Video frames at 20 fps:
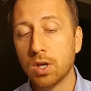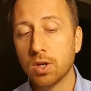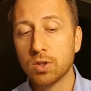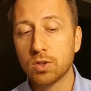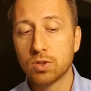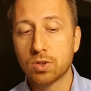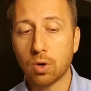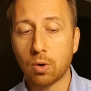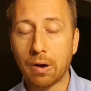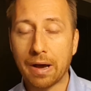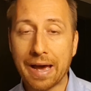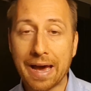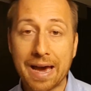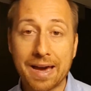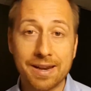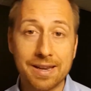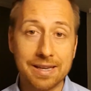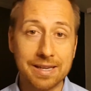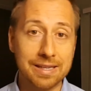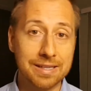So
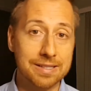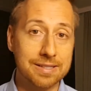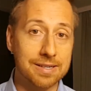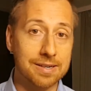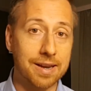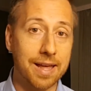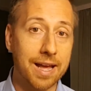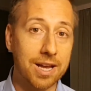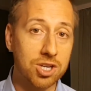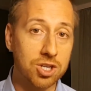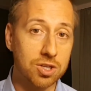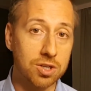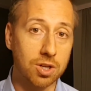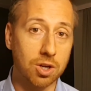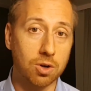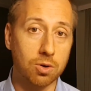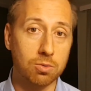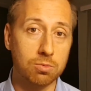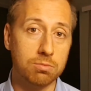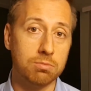adding
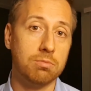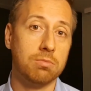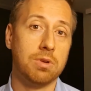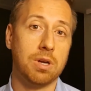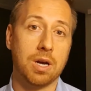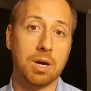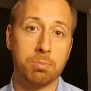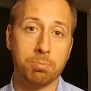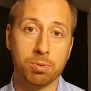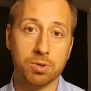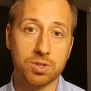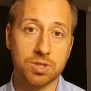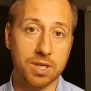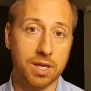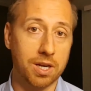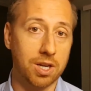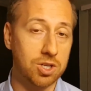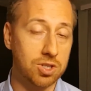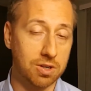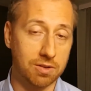international, a
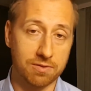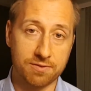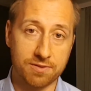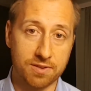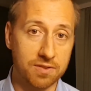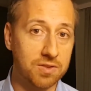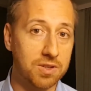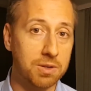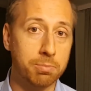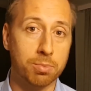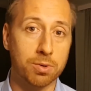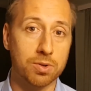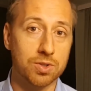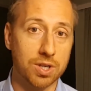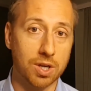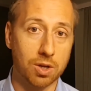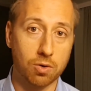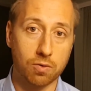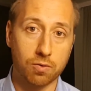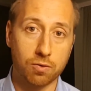percentage of
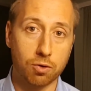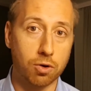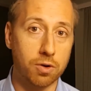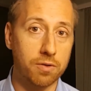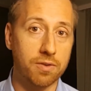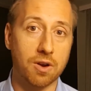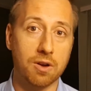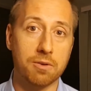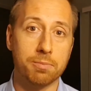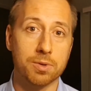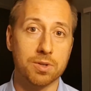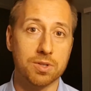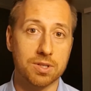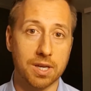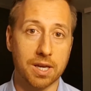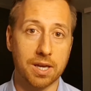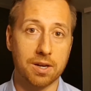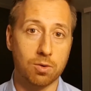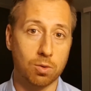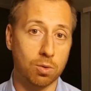50% or
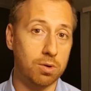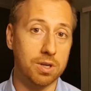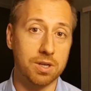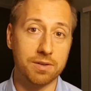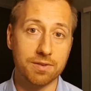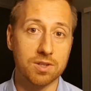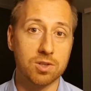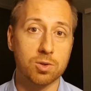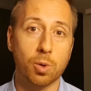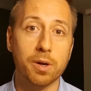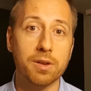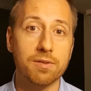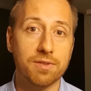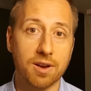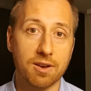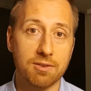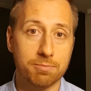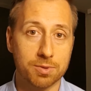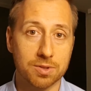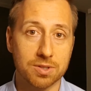45% or even
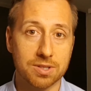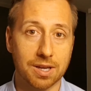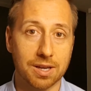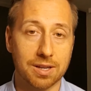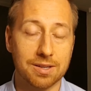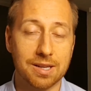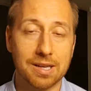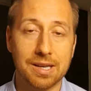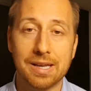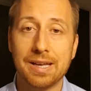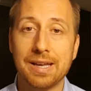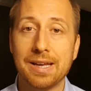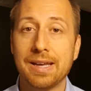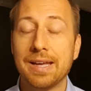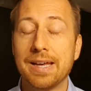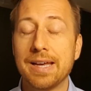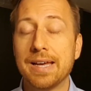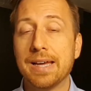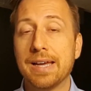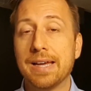25%,
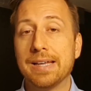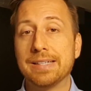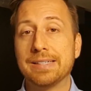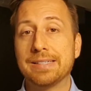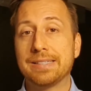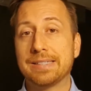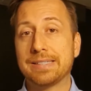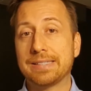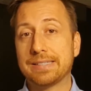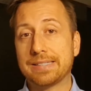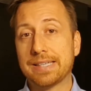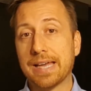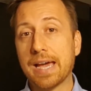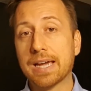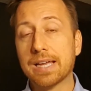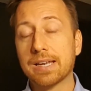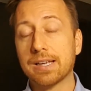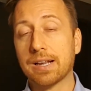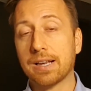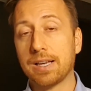
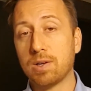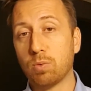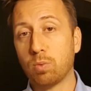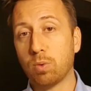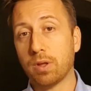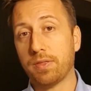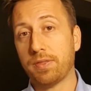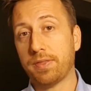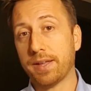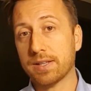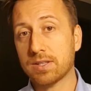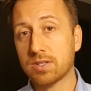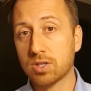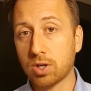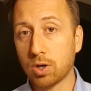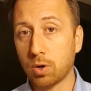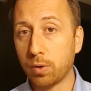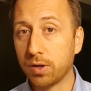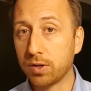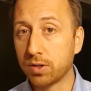technically what that's
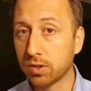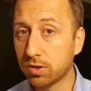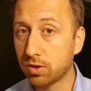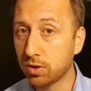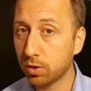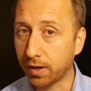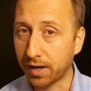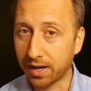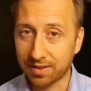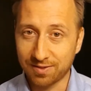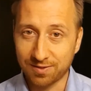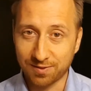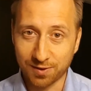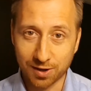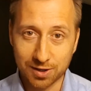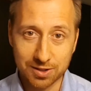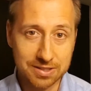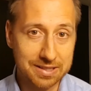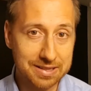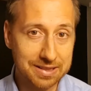going to do at
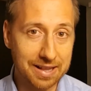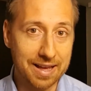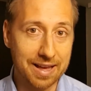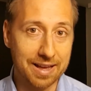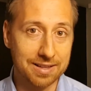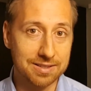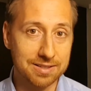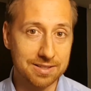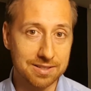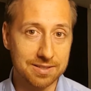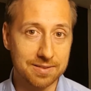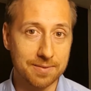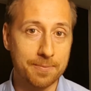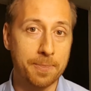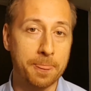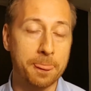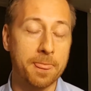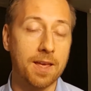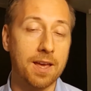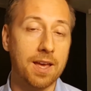first glance,
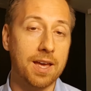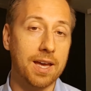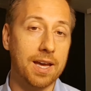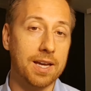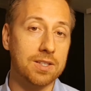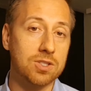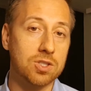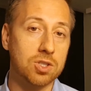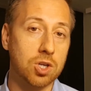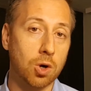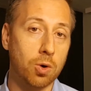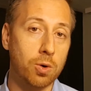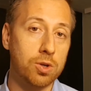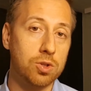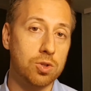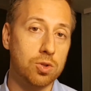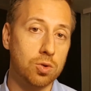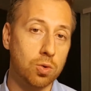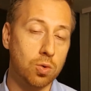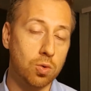it's
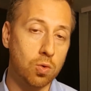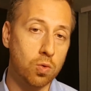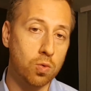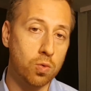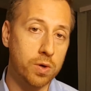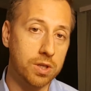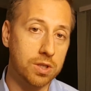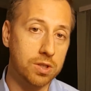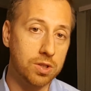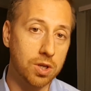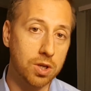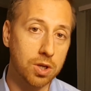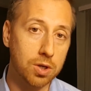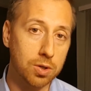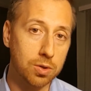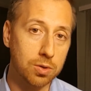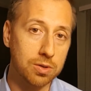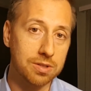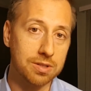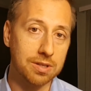going to
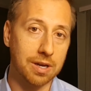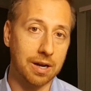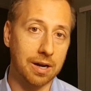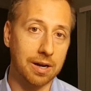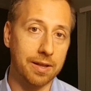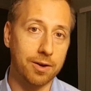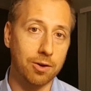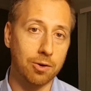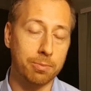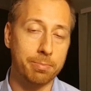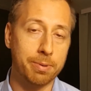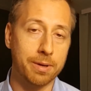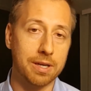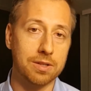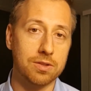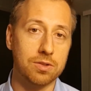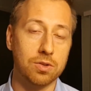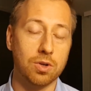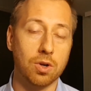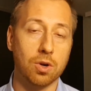reduce a little
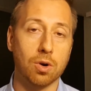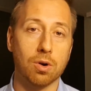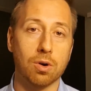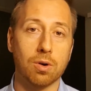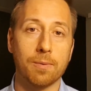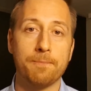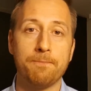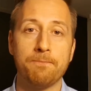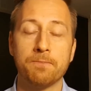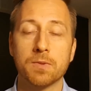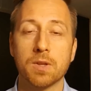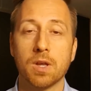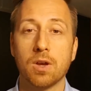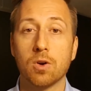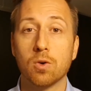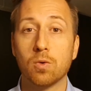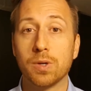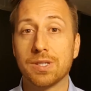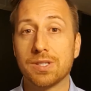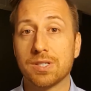bit your
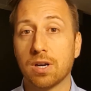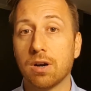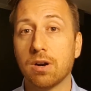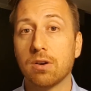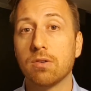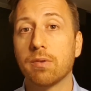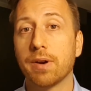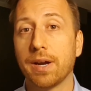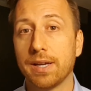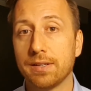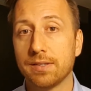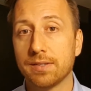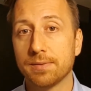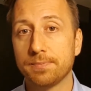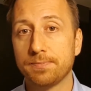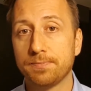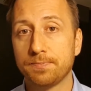return rate.